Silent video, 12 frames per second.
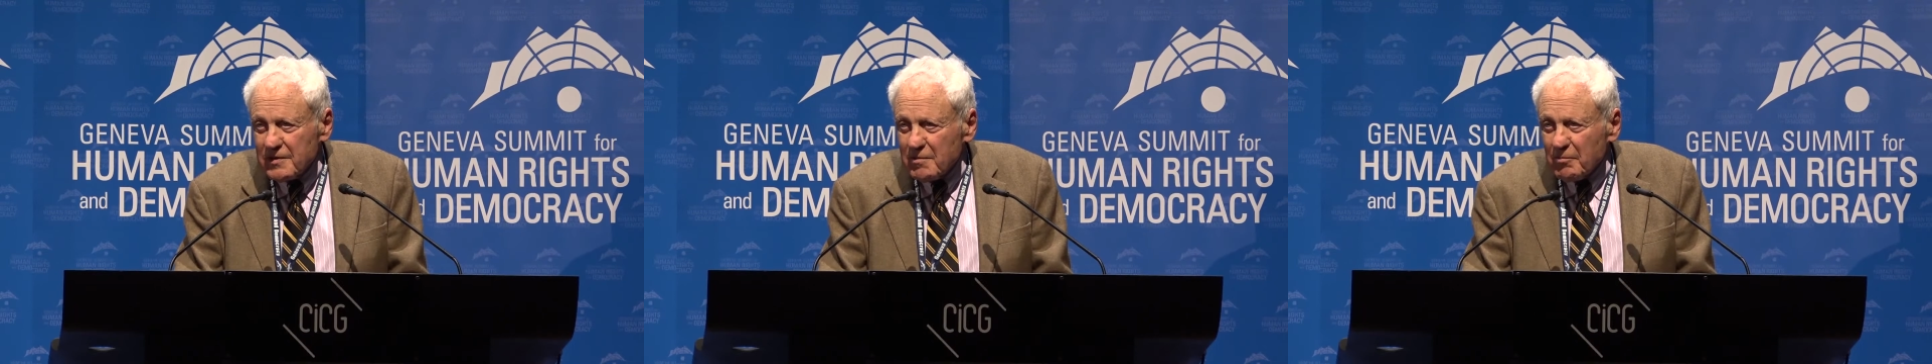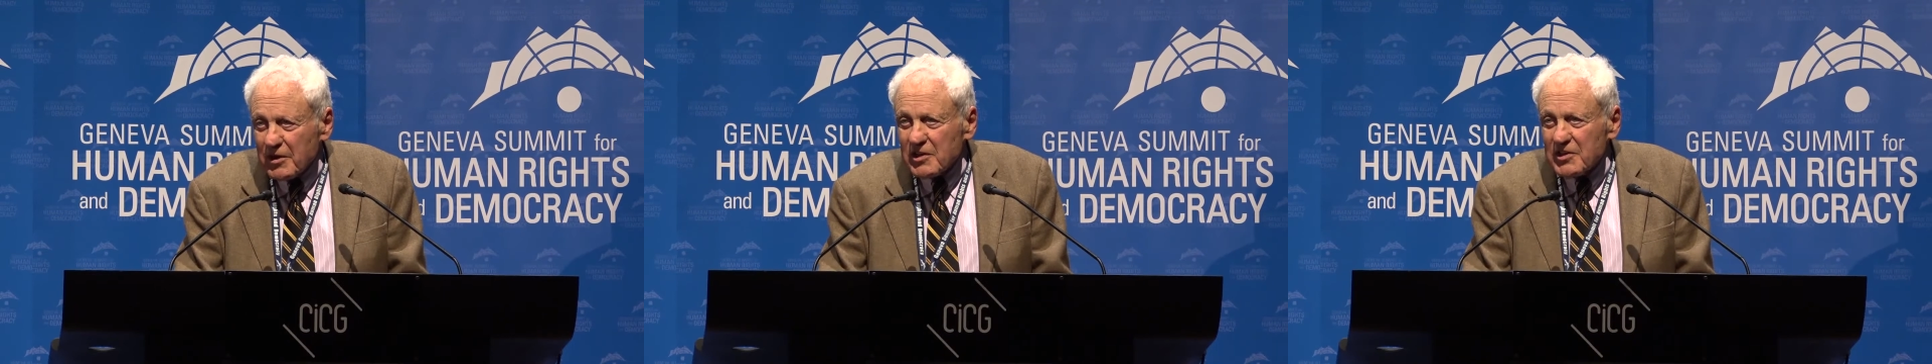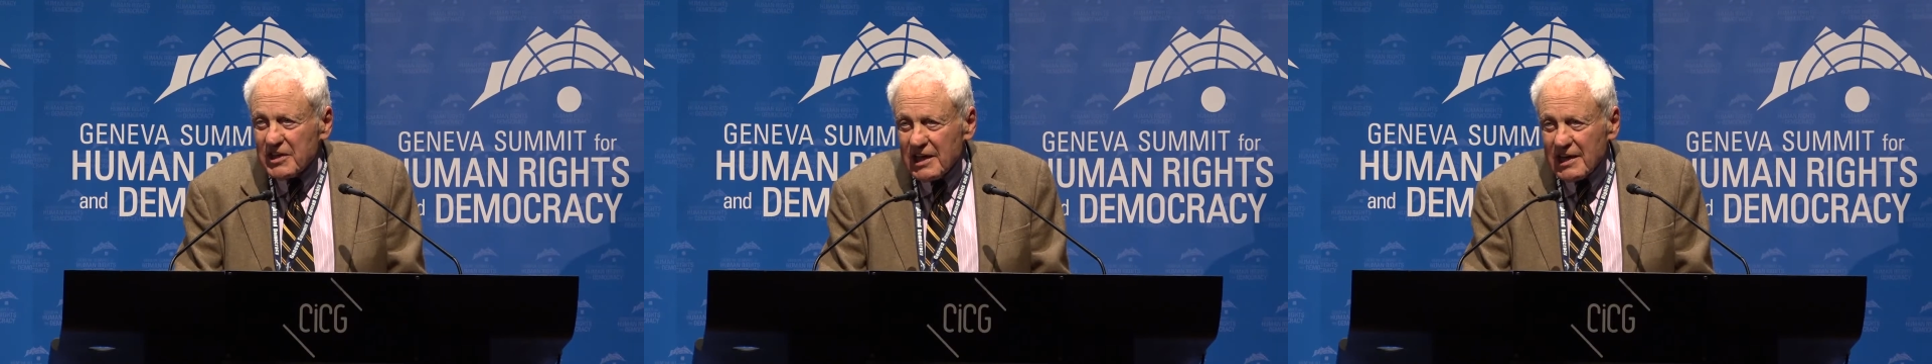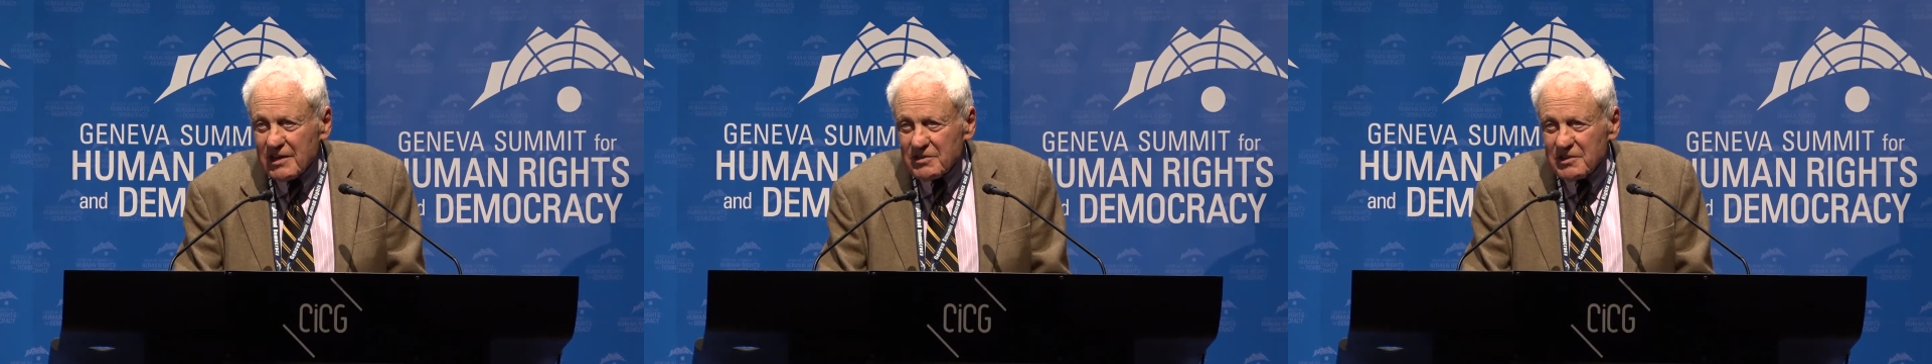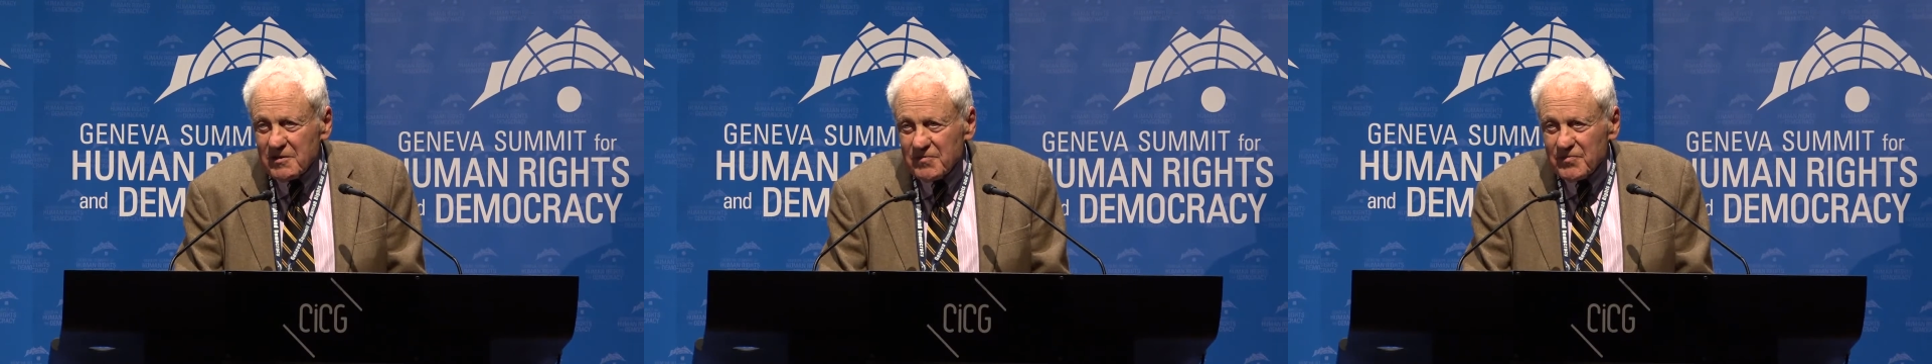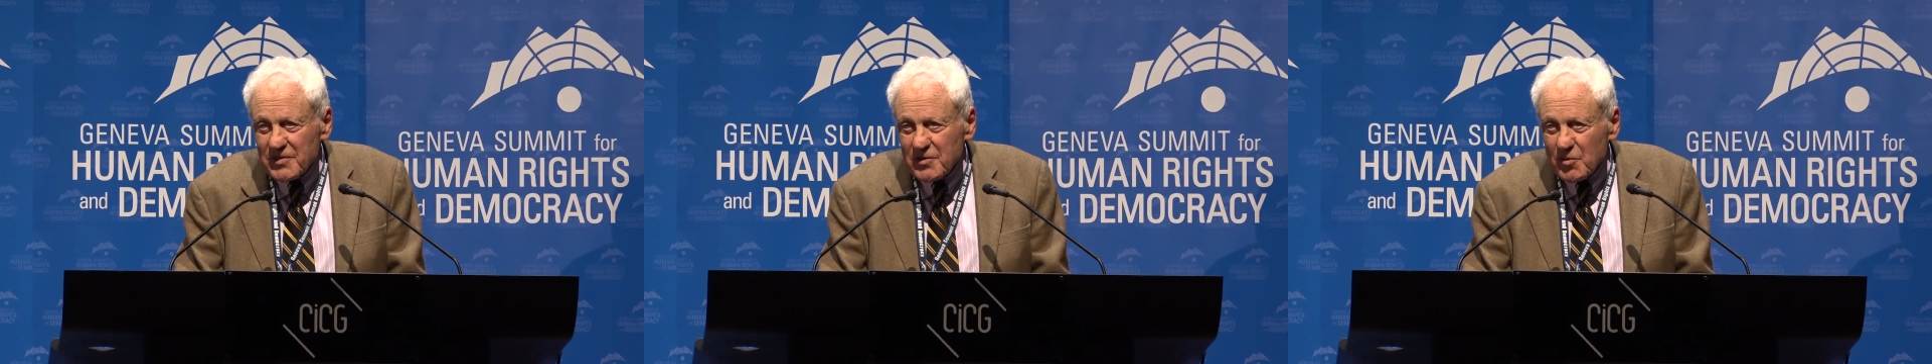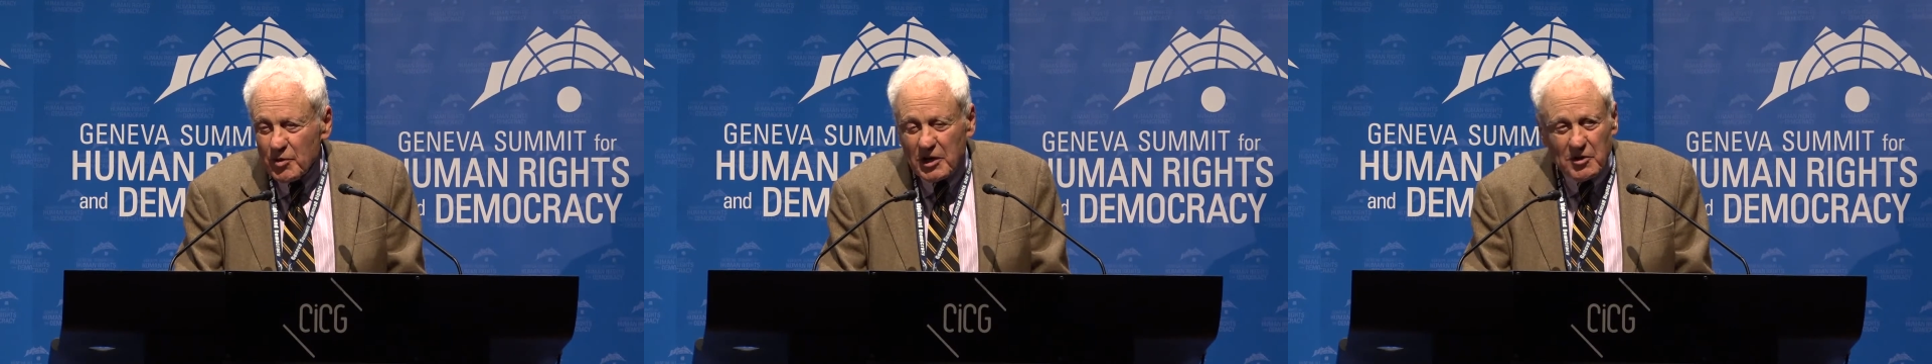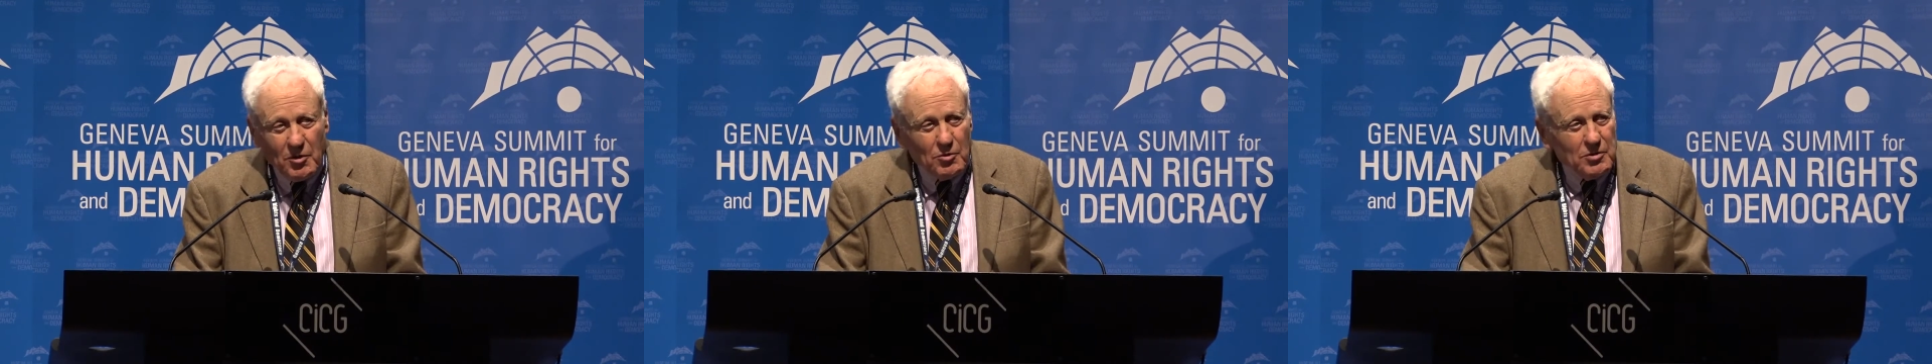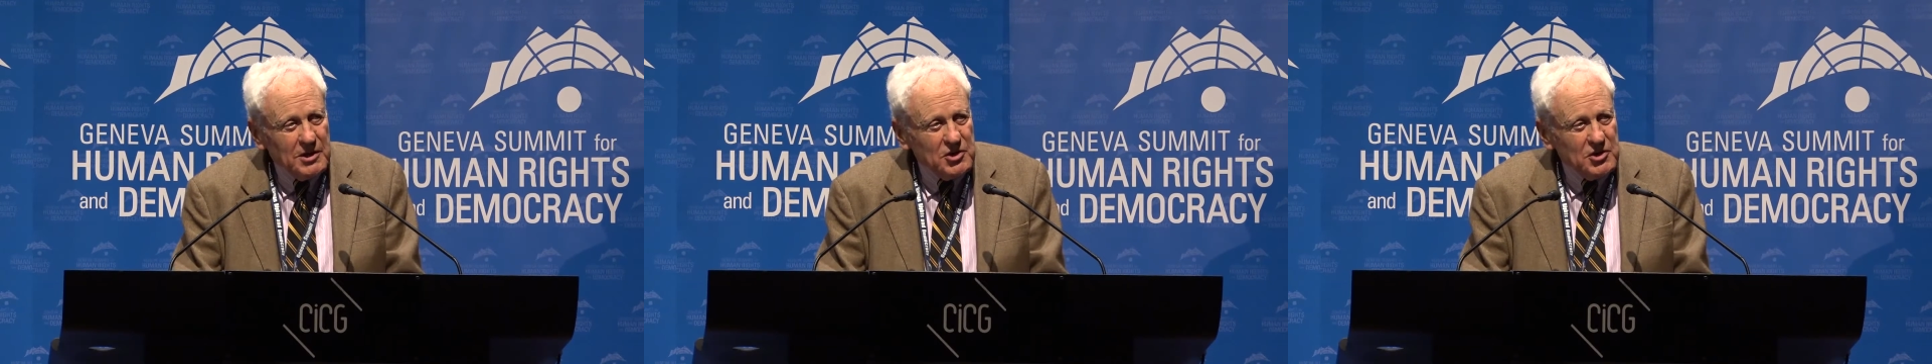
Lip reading: But in the end, we can only